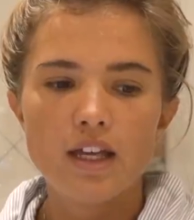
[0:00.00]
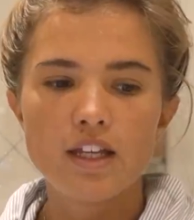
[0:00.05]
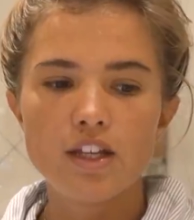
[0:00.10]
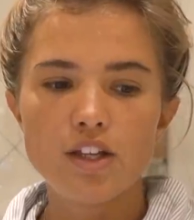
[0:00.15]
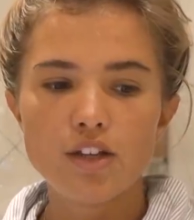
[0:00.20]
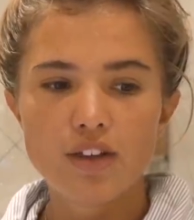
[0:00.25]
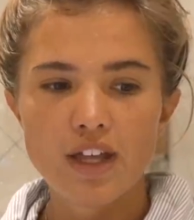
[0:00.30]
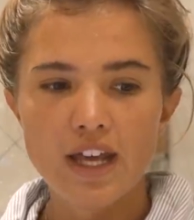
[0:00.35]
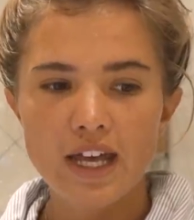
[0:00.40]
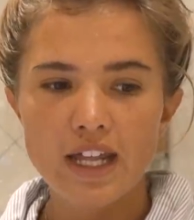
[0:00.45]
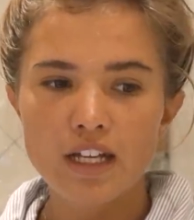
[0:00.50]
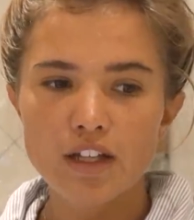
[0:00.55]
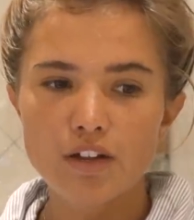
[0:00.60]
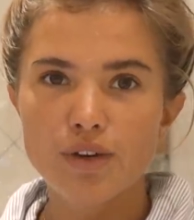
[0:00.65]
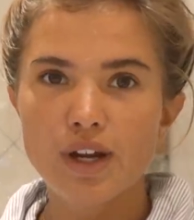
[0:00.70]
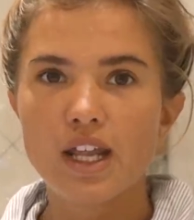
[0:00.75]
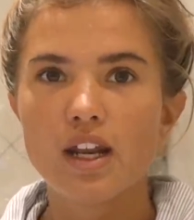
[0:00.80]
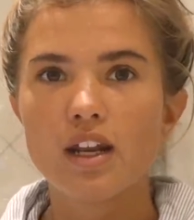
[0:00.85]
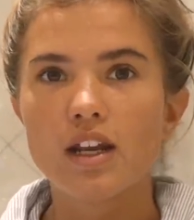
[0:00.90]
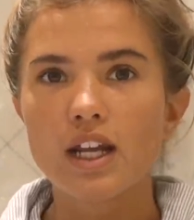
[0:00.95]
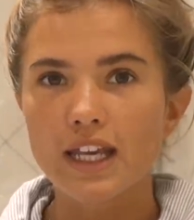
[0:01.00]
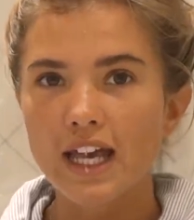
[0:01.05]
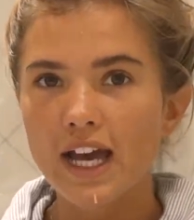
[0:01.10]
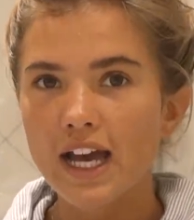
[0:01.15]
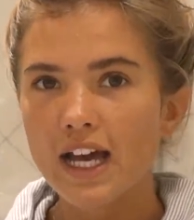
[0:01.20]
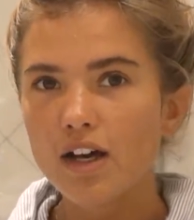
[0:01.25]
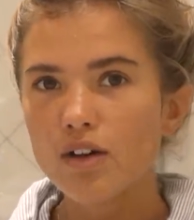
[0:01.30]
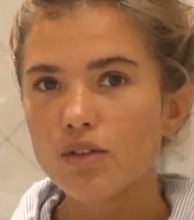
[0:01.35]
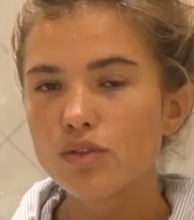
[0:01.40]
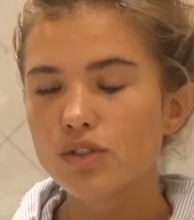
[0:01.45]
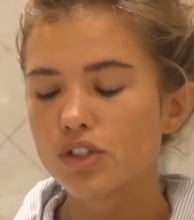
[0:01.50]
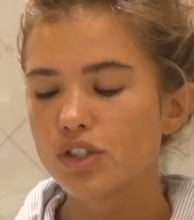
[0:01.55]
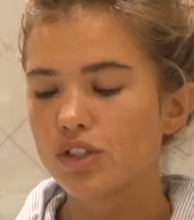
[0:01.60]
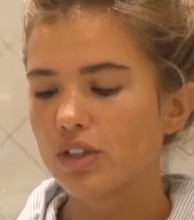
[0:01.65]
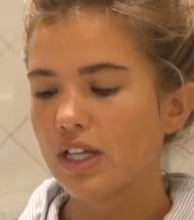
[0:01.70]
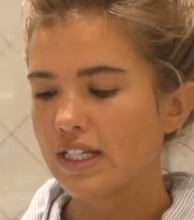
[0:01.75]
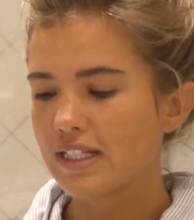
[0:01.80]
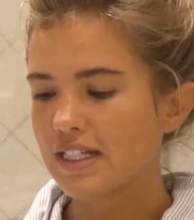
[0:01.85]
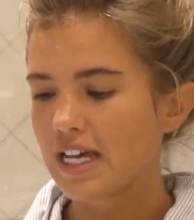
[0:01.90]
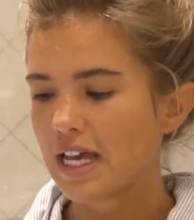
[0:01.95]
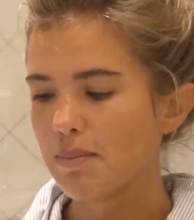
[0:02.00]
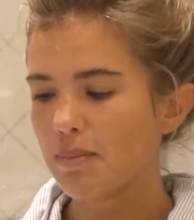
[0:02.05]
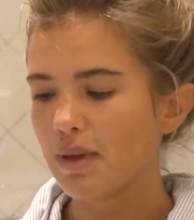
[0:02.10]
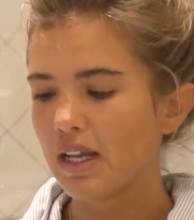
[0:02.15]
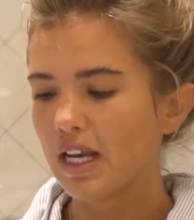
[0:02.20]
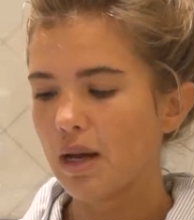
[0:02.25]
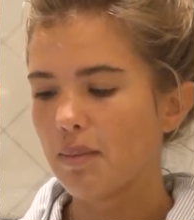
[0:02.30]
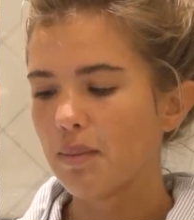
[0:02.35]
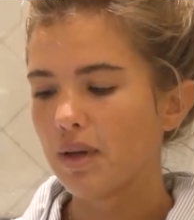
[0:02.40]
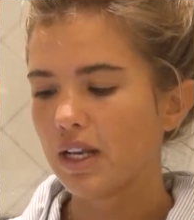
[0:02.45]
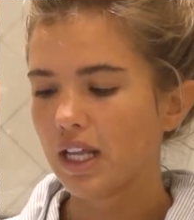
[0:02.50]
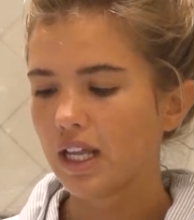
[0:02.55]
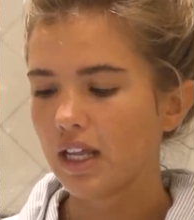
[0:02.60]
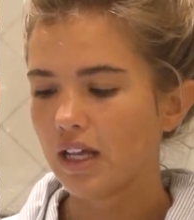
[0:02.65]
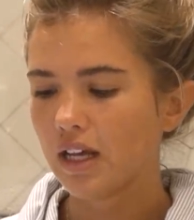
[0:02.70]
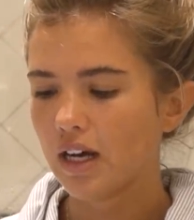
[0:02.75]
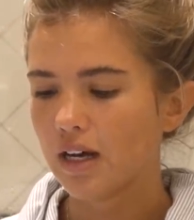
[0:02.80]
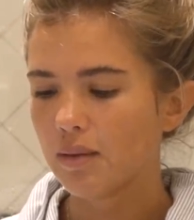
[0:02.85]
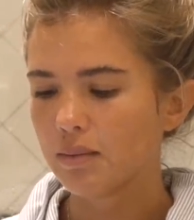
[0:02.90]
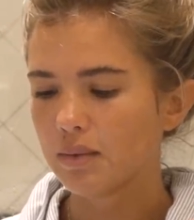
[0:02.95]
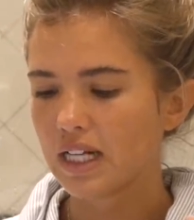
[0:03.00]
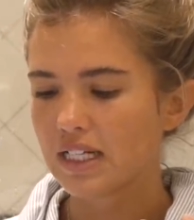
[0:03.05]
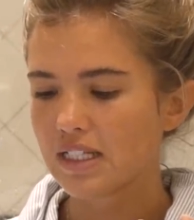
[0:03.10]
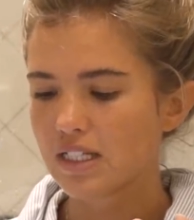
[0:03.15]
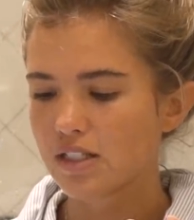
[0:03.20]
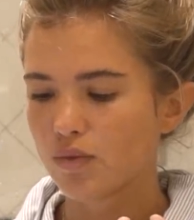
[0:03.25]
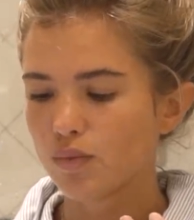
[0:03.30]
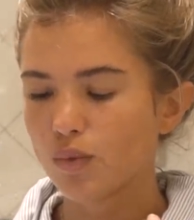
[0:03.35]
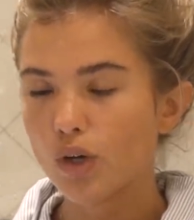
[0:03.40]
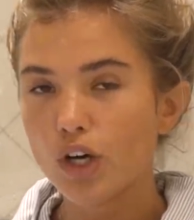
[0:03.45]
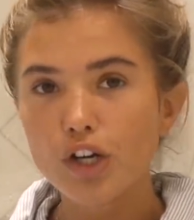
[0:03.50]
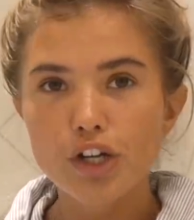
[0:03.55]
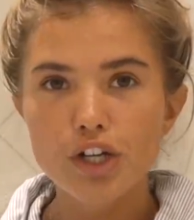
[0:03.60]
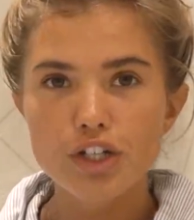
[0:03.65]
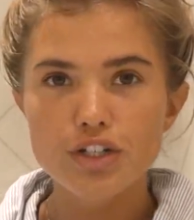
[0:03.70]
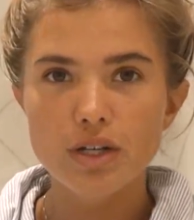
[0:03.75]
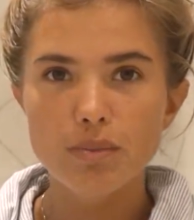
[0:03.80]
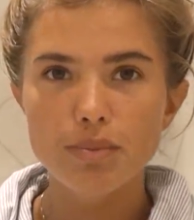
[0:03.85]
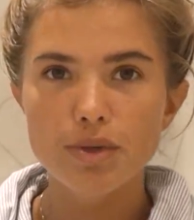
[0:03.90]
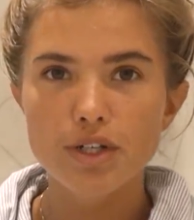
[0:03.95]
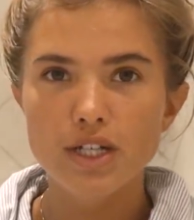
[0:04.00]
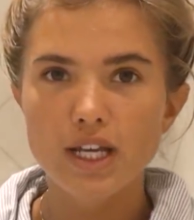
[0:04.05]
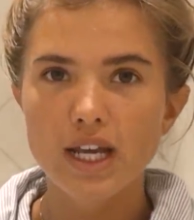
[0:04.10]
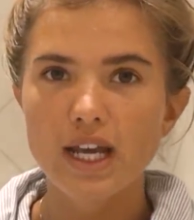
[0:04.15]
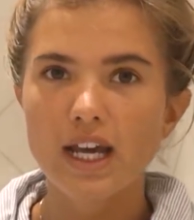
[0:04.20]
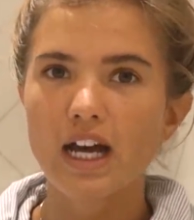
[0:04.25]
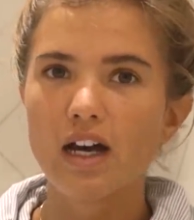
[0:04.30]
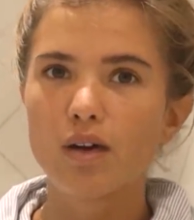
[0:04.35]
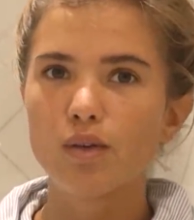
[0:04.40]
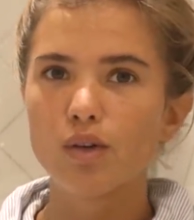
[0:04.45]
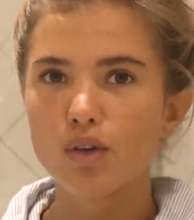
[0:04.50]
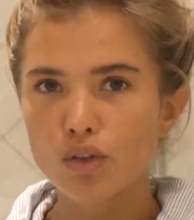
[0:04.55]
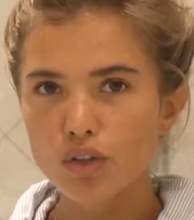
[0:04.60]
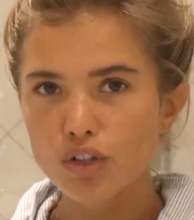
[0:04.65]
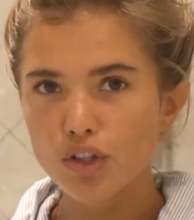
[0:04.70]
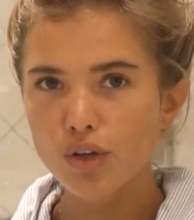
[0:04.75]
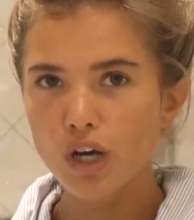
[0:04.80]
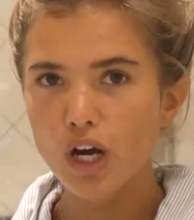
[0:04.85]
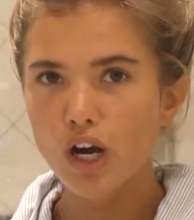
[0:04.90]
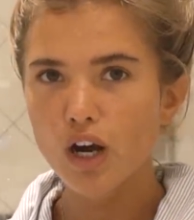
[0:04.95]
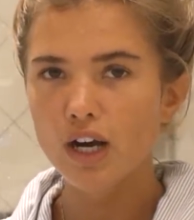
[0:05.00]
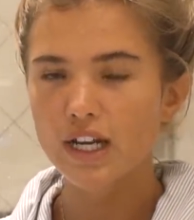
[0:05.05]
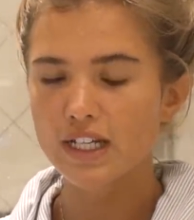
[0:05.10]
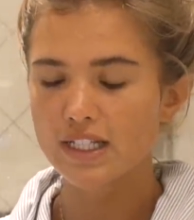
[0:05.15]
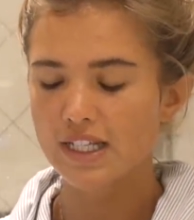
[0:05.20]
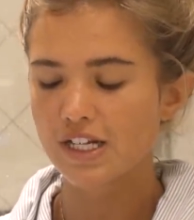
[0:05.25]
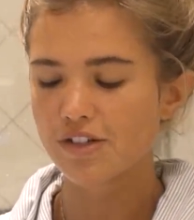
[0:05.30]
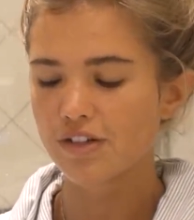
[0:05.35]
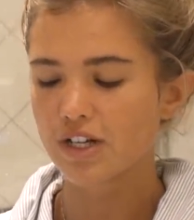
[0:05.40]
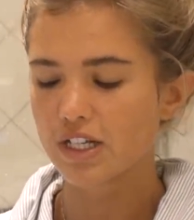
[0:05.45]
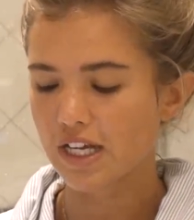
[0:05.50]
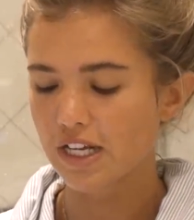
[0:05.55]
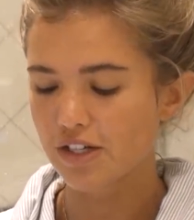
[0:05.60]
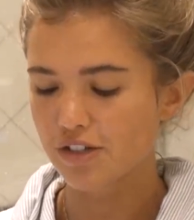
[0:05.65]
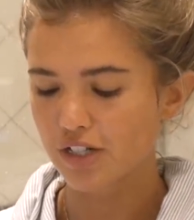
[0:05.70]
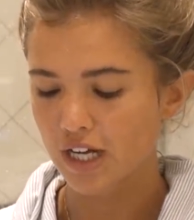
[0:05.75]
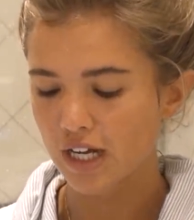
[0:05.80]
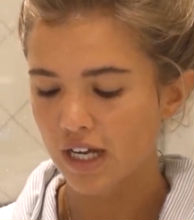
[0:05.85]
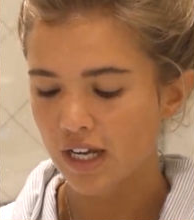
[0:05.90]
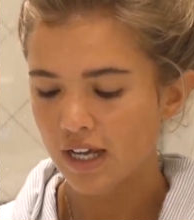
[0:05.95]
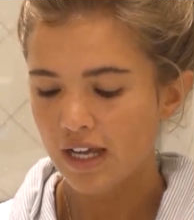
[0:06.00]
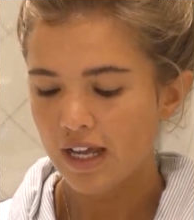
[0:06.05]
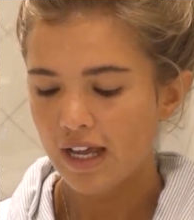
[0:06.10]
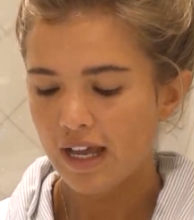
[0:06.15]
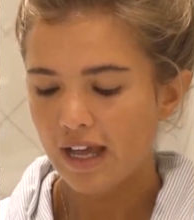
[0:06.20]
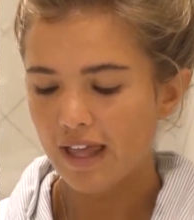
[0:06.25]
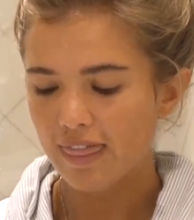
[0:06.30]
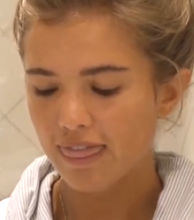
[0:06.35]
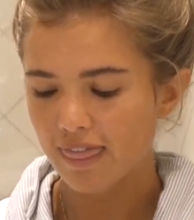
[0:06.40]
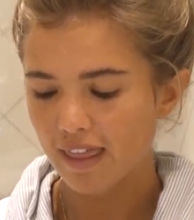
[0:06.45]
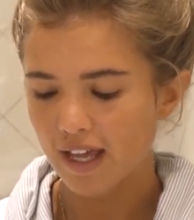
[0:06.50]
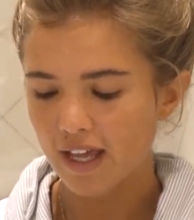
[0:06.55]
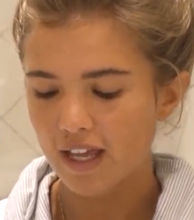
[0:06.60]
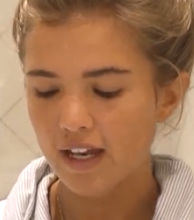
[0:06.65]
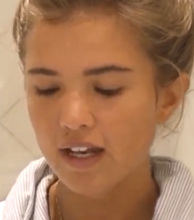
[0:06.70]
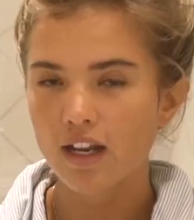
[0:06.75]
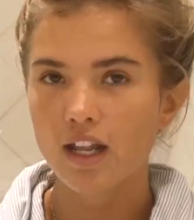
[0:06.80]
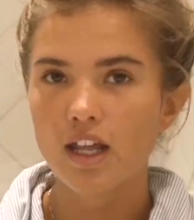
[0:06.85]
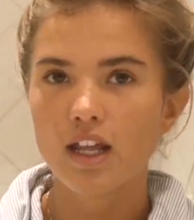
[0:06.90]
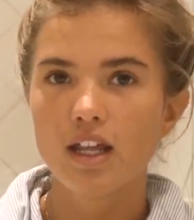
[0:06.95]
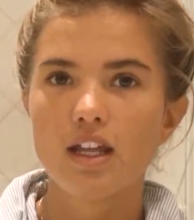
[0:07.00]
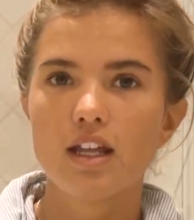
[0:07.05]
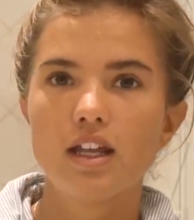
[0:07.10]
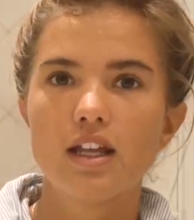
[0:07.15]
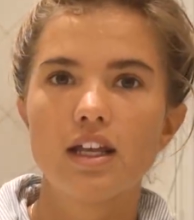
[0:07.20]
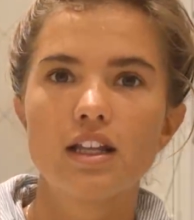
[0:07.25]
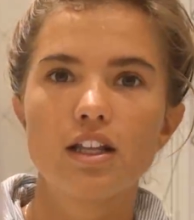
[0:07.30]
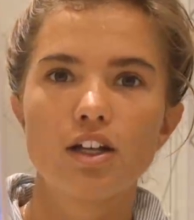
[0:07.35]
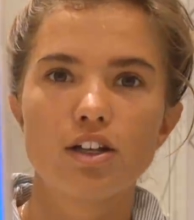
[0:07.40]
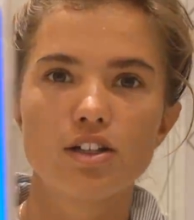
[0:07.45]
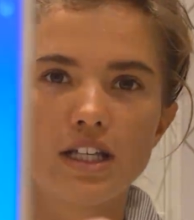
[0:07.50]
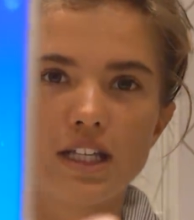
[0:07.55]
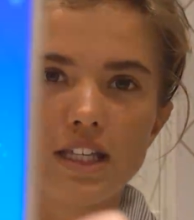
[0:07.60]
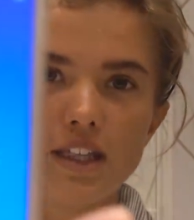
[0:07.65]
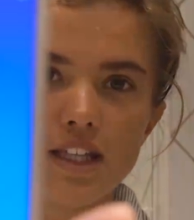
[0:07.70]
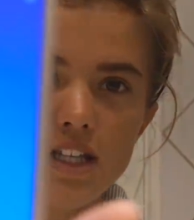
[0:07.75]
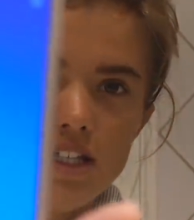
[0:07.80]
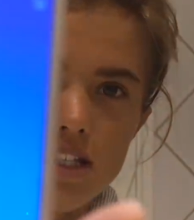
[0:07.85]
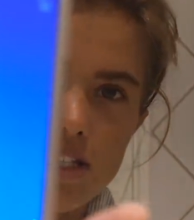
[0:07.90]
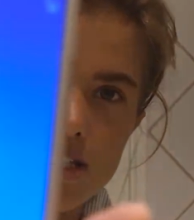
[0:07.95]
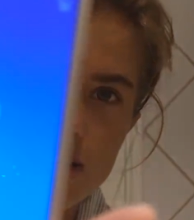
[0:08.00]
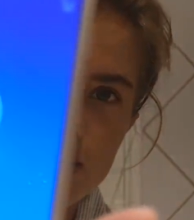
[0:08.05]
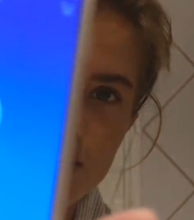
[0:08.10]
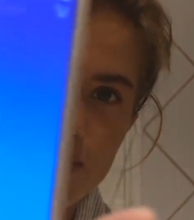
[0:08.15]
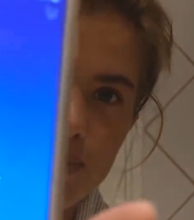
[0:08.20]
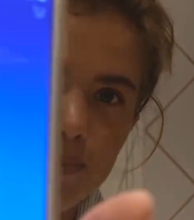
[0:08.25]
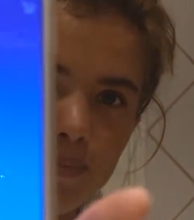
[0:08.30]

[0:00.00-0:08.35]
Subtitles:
You then create an account, you like type in how many glasses of water you drink per day, how old you are, etc, etc. And then it looks like this.